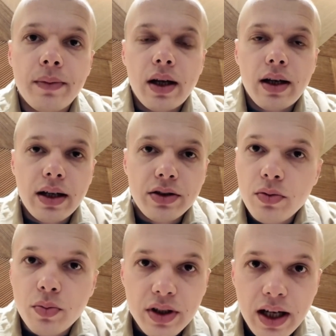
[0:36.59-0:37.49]
I asked,
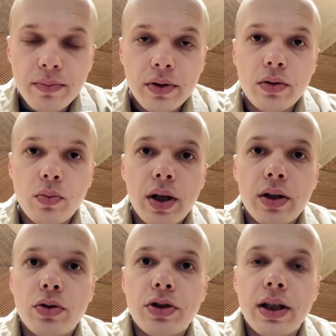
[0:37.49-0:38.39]
"What happened? Why are
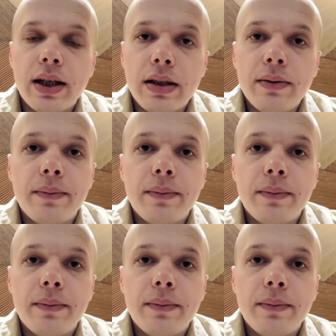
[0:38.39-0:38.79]
you selling?"